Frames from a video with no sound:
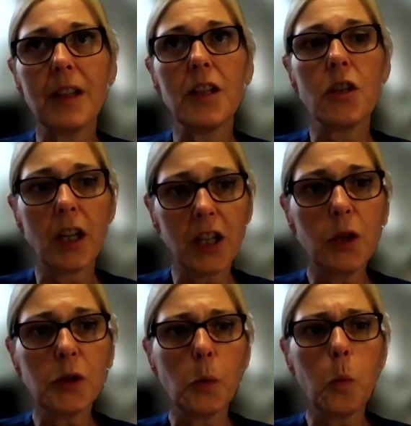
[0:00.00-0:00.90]
you're going to
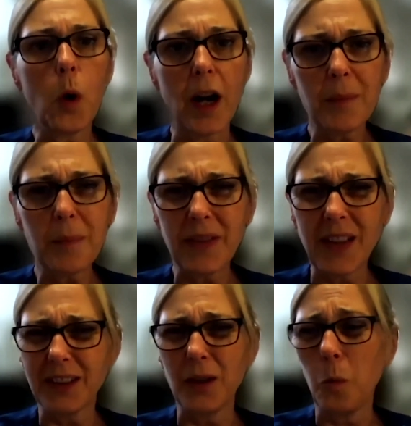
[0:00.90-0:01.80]
use a wipe and
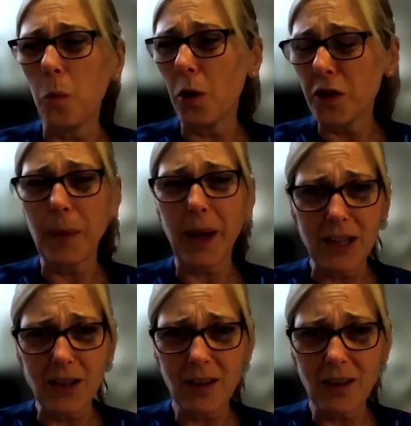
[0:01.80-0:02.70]
that's going to wash a
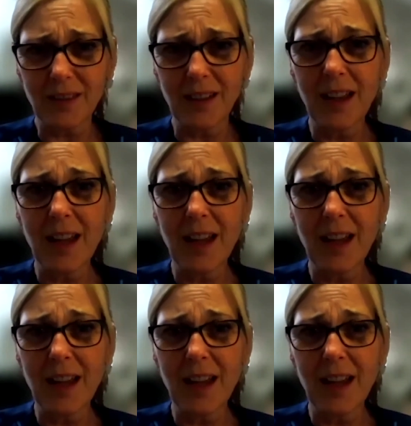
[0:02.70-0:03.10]
patient.